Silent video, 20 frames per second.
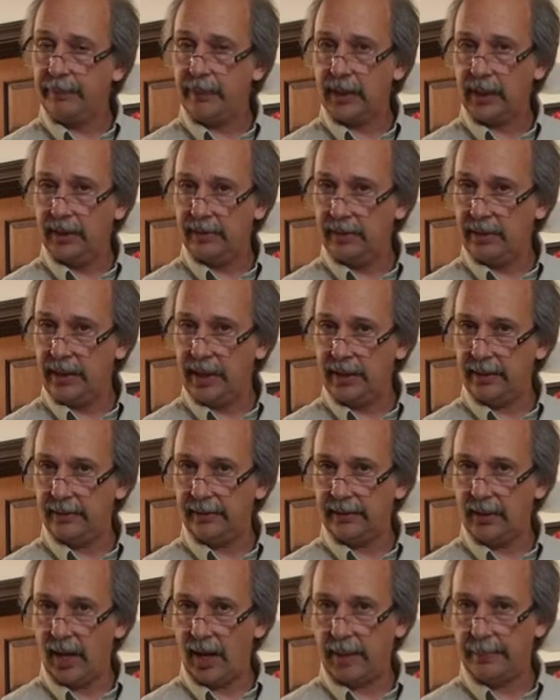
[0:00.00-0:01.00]
is another
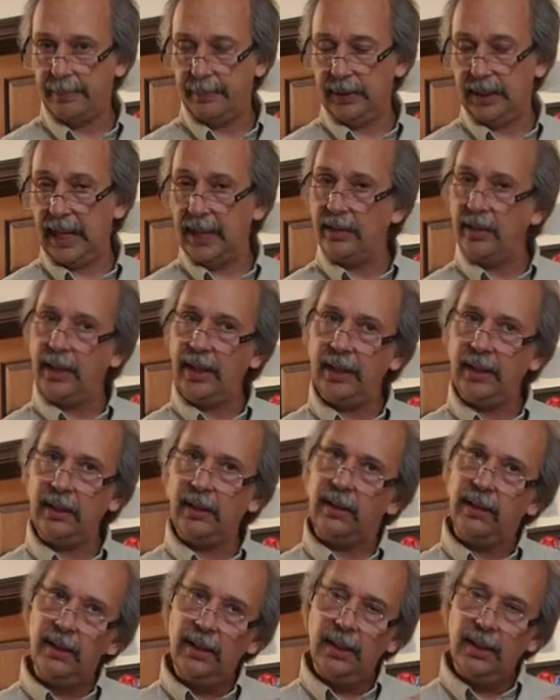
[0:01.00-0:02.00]
stop. Now you're
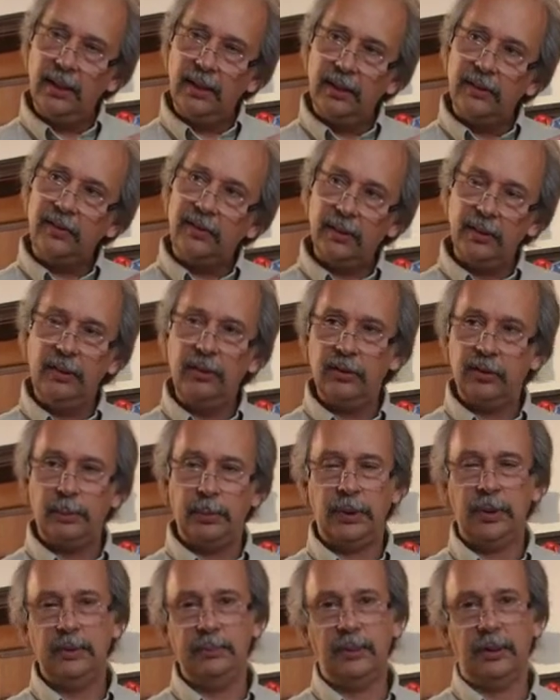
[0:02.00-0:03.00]
getting still
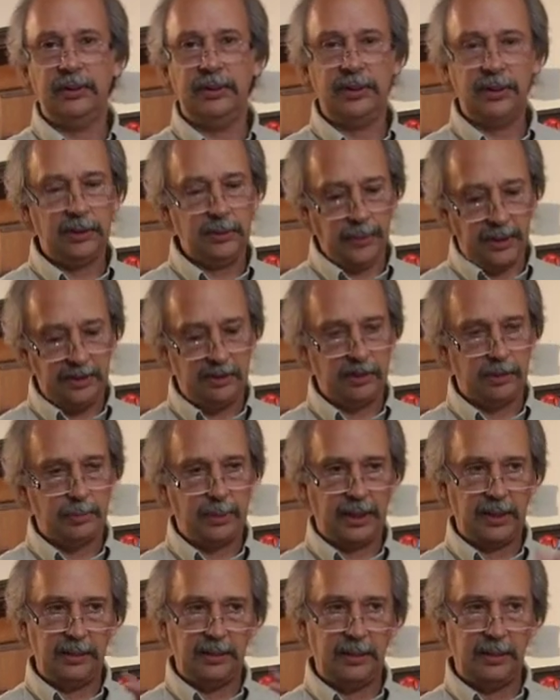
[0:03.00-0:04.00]
usable in most situations,
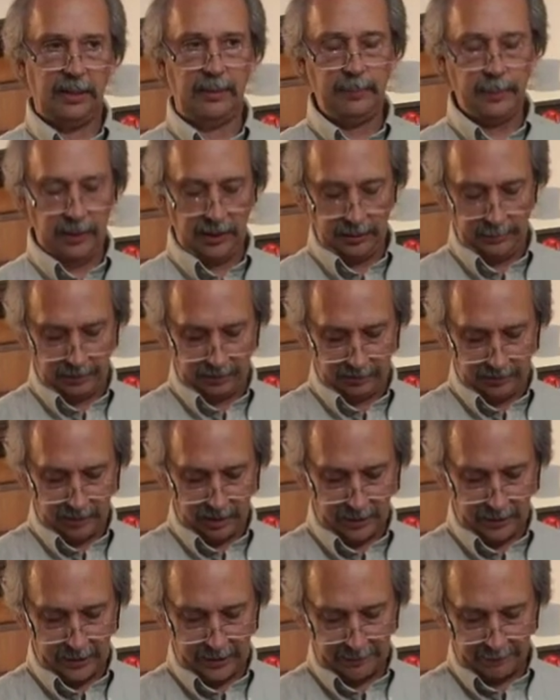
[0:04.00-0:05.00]
but a little bit
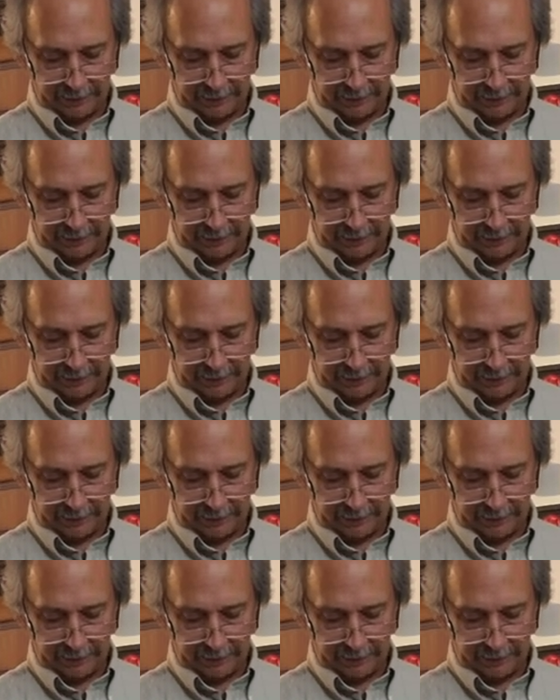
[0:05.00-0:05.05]
slower.